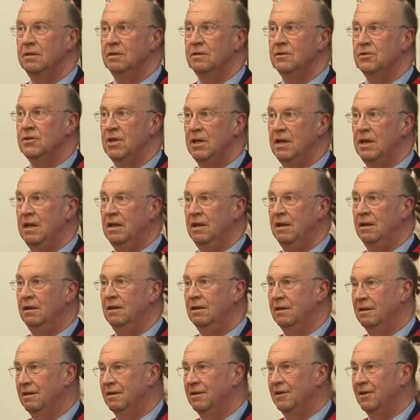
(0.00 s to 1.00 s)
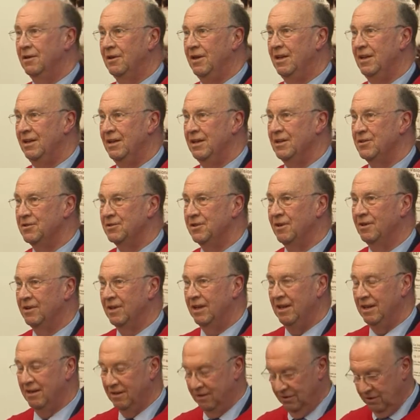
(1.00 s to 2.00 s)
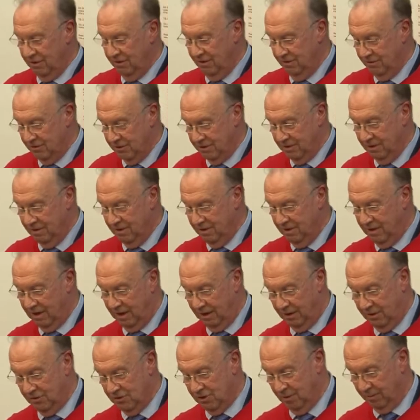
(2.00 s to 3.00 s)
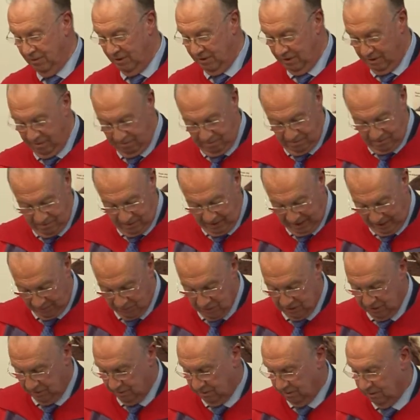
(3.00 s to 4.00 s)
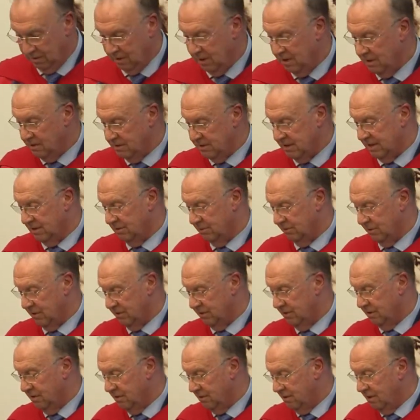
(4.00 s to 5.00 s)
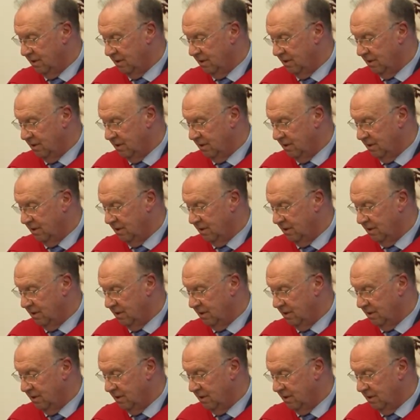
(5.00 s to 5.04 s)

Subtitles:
she clearly has got a huge job on her lap to deal with